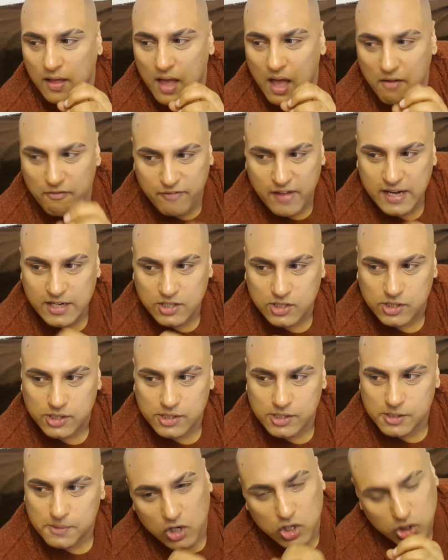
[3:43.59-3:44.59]

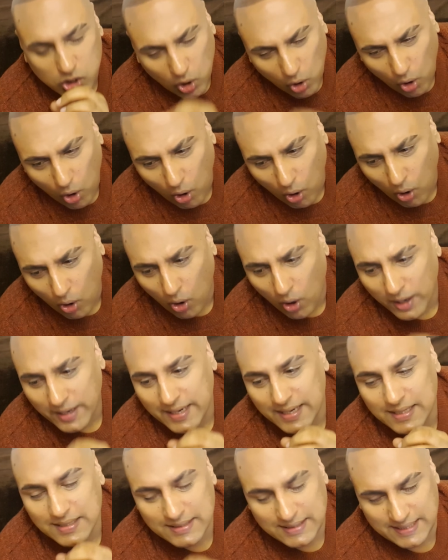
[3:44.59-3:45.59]
Avengers.
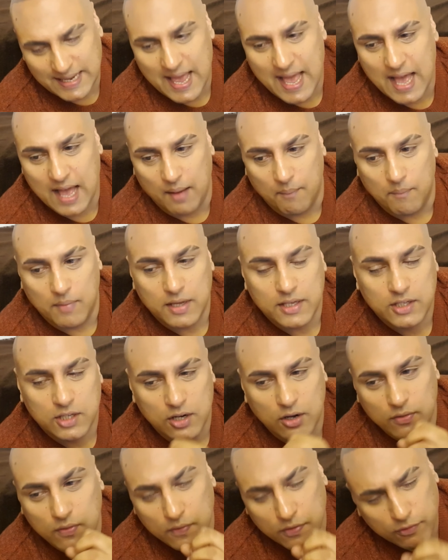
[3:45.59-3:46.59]
God damn. You
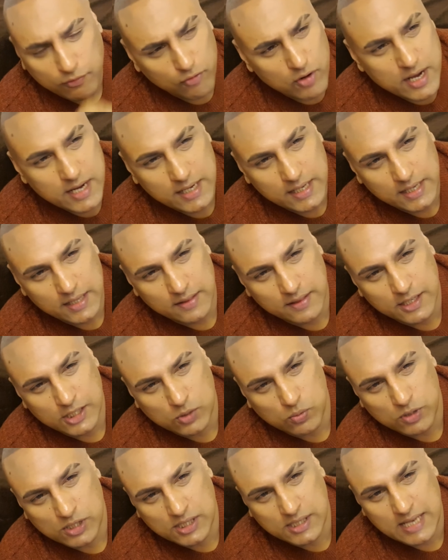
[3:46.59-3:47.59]
know, the 3D in this
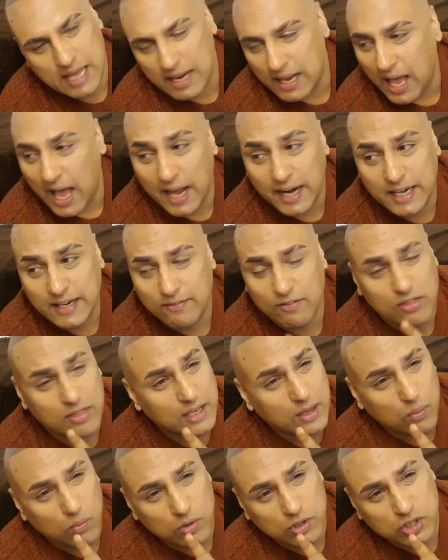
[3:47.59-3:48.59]
was stellar. I don't even think
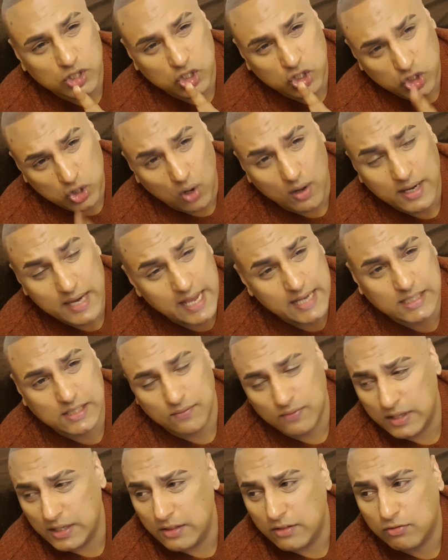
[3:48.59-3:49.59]
it was shot
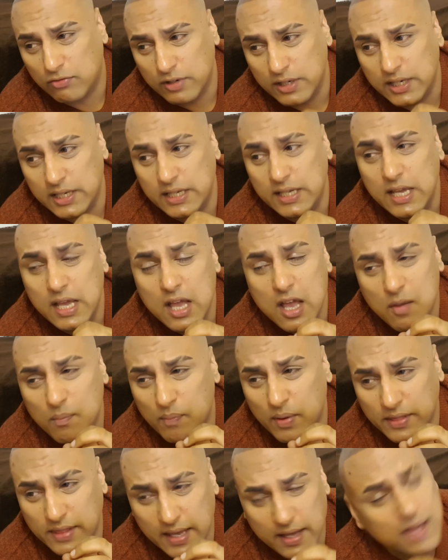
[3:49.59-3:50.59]
natively in 3D.
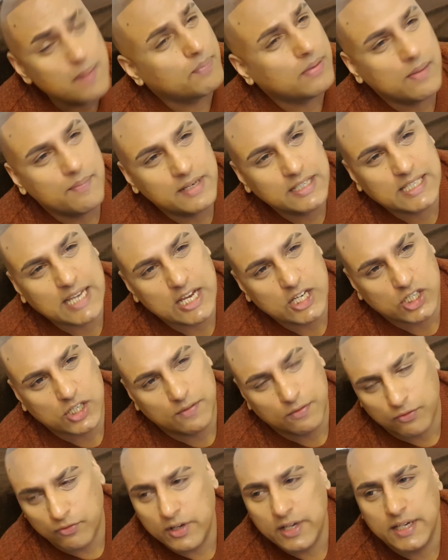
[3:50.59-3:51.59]
But the implementation
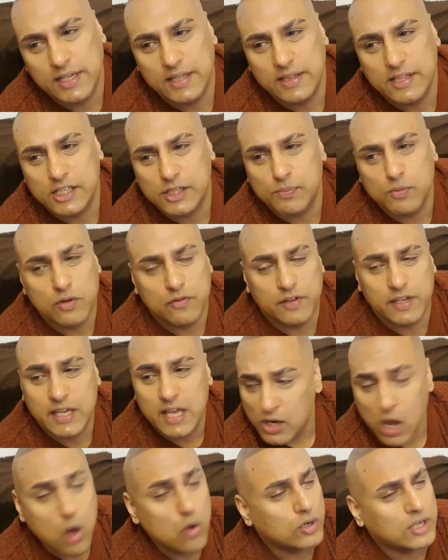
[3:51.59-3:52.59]
of 3D in this movie,
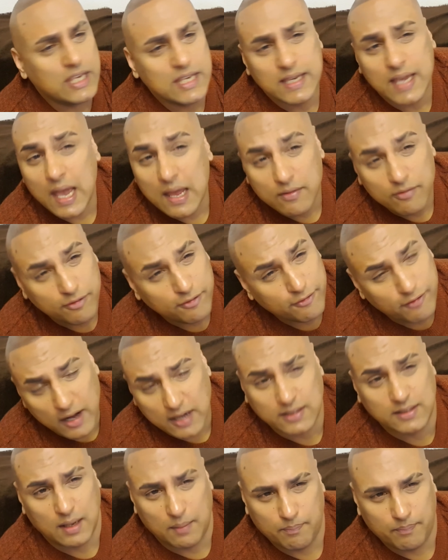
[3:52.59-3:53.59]
Loki getting
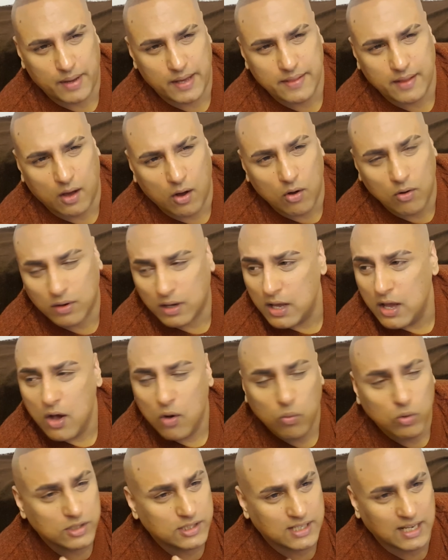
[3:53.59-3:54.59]
fucked up by the Hulk,
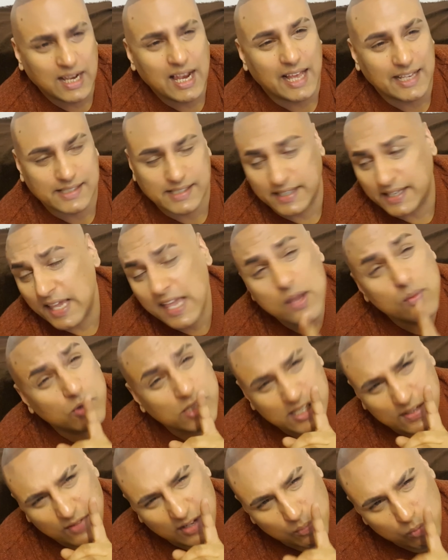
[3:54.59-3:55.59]
was classic. It was
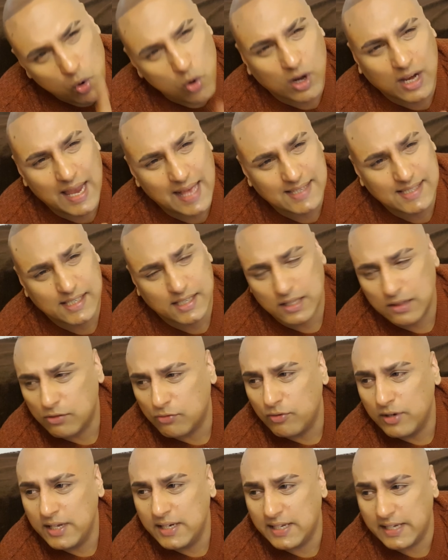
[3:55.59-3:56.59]
even more classic in
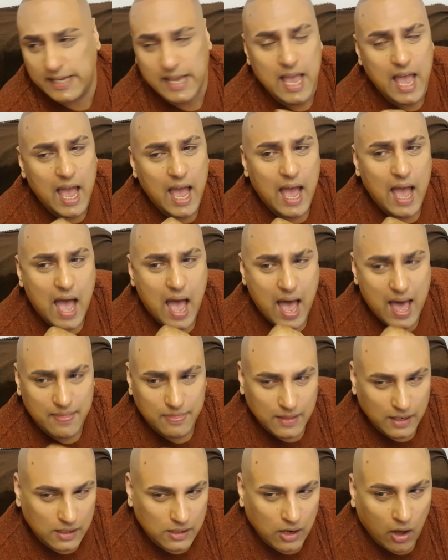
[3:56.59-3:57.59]
3D. And
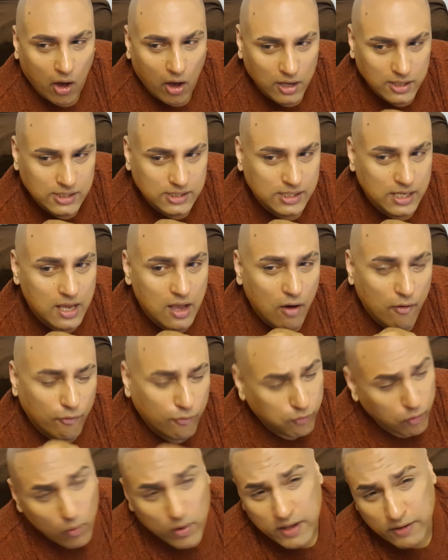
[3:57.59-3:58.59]
the last
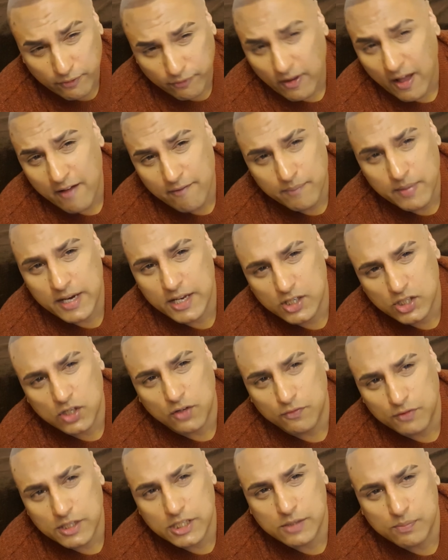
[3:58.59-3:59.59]
45 minutes
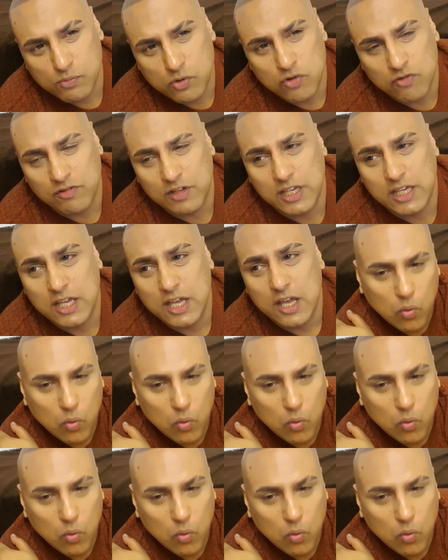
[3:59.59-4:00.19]
of this movie